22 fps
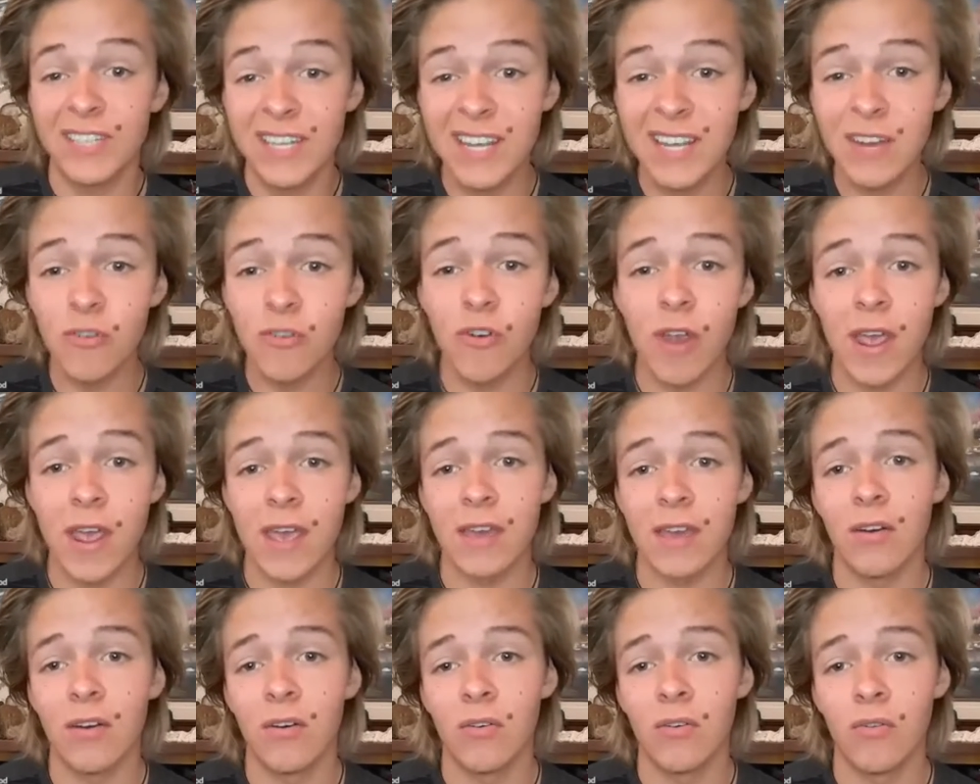
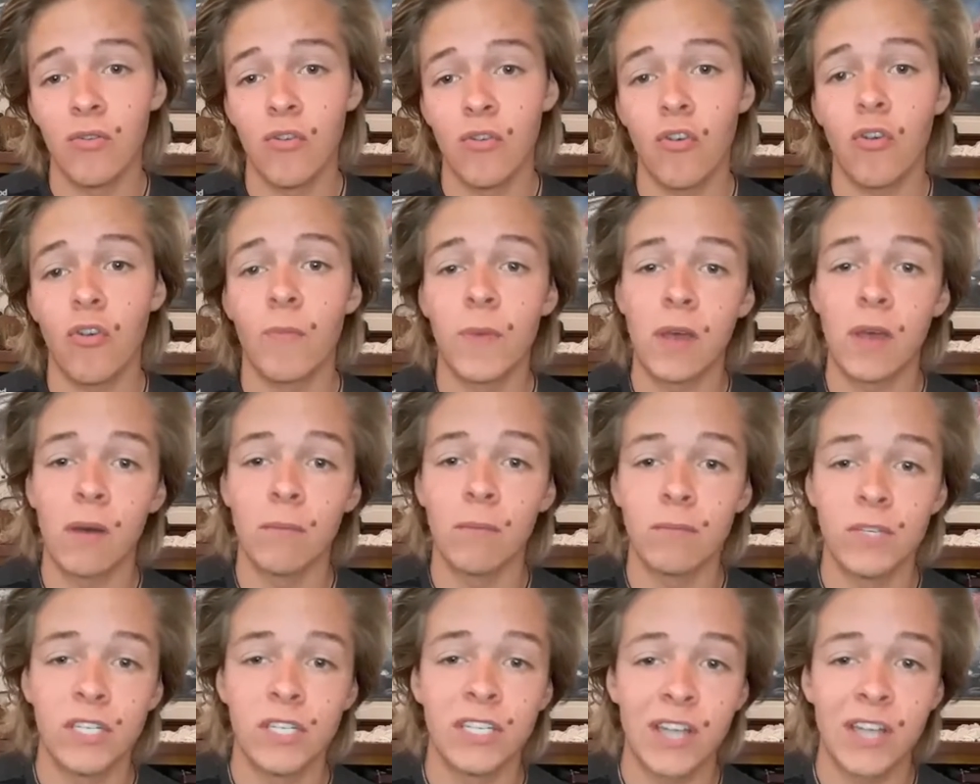degrade or
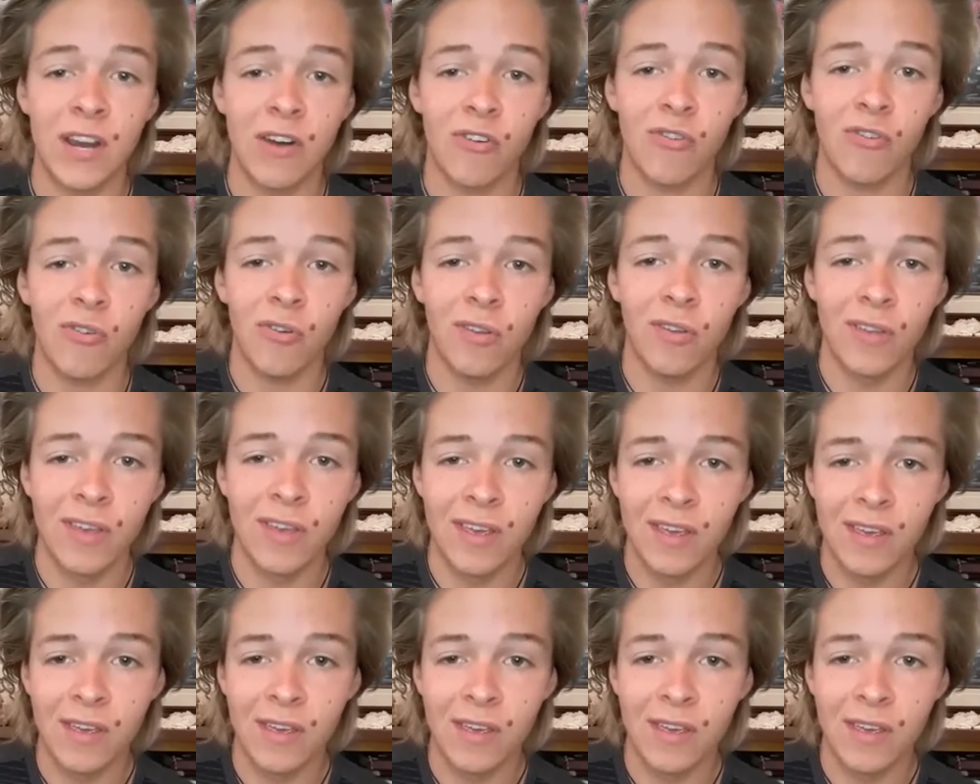become sterile.